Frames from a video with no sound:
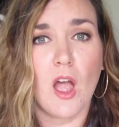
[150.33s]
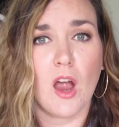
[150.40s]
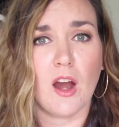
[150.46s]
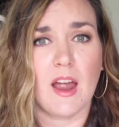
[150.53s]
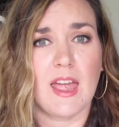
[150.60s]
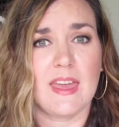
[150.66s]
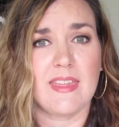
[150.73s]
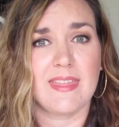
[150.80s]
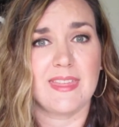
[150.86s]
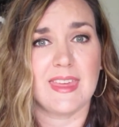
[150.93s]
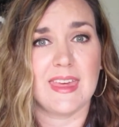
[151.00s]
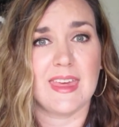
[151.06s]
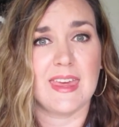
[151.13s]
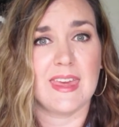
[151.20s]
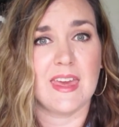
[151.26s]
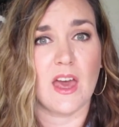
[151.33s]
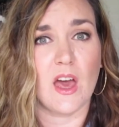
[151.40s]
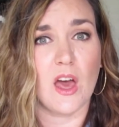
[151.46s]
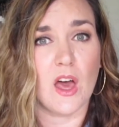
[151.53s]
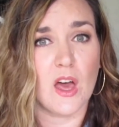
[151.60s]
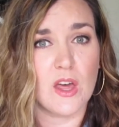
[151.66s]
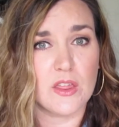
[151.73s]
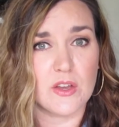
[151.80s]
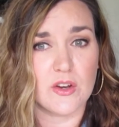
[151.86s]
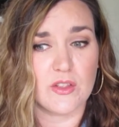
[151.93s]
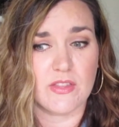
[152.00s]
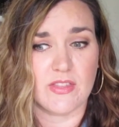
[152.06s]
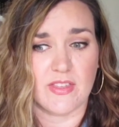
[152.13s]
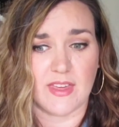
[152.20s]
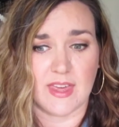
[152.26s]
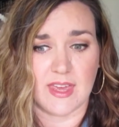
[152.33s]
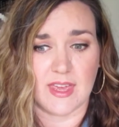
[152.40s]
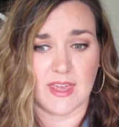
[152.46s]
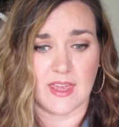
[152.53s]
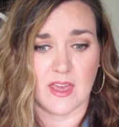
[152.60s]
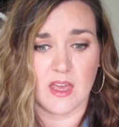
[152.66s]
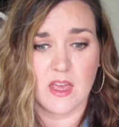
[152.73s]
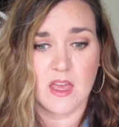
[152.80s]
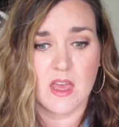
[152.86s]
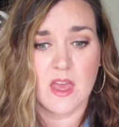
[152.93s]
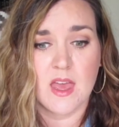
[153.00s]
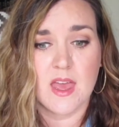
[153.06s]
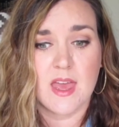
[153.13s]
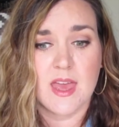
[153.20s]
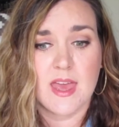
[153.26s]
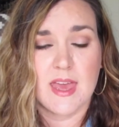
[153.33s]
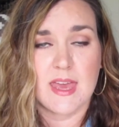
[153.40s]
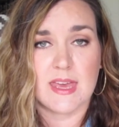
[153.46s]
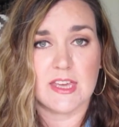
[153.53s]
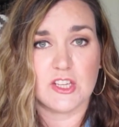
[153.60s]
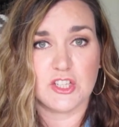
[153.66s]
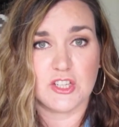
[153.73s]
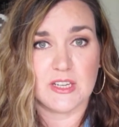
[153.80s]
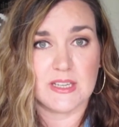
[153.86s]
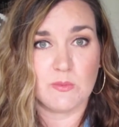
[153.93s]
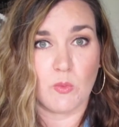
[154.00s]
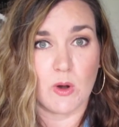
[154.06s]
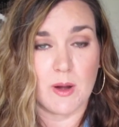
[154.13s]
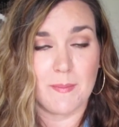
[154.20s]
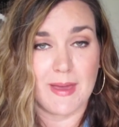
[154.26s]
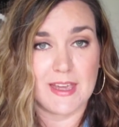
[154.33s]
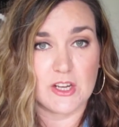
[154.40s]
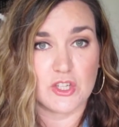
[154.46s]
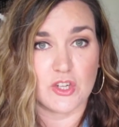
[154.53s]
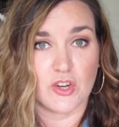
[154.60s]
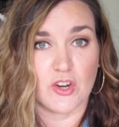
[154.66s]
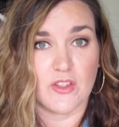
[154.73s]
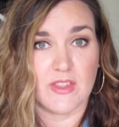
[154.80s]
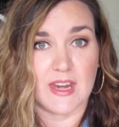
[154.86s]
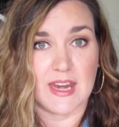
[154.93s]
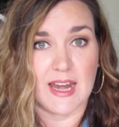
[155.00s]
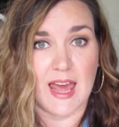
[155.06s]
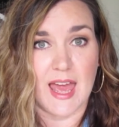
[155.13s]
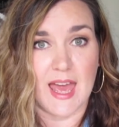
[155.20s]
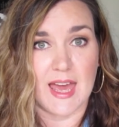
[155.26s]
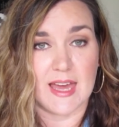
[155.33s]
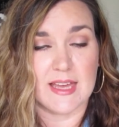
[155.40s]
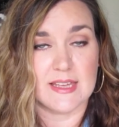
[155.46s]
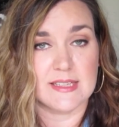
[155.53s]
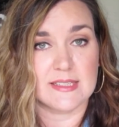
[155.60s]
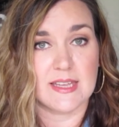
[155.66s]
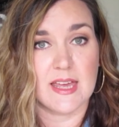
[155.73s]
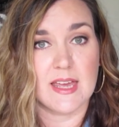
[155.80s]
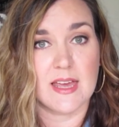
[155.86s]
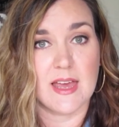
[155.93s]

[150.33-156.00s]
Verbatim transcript: All right, the other thing is you need want to make sure that it has